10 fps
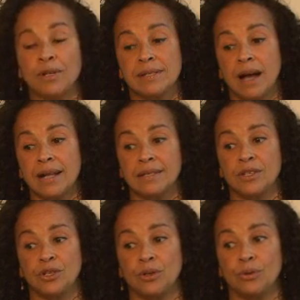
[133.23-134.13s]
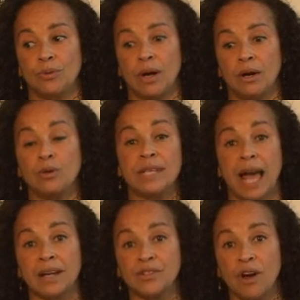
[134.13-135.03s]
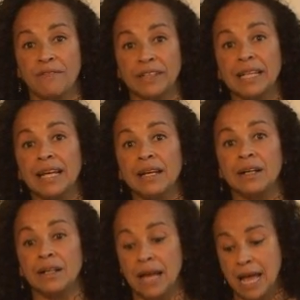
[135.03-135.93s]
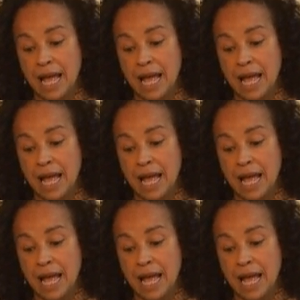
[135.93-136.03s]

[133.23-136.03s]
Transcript: decides to, who's catastrophically ill,